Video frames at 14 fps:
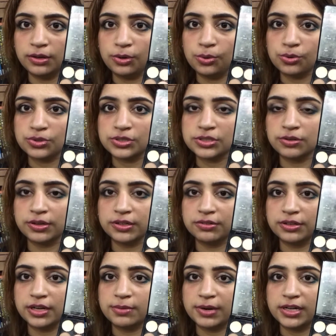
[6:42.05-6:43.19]
looks, you can
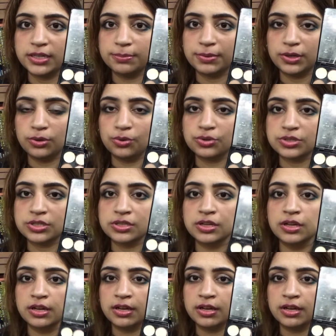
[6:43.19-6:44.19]
create multiple looks,